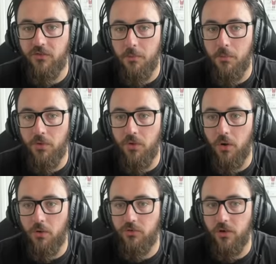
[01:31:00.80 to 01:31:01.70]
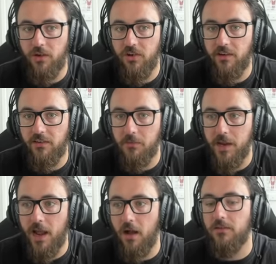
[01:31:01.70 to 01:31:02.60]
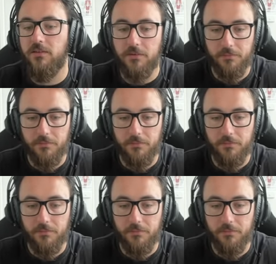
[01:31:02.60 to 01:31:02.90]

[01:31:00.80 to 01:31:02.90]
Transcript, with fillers: Mundo try and chases me out.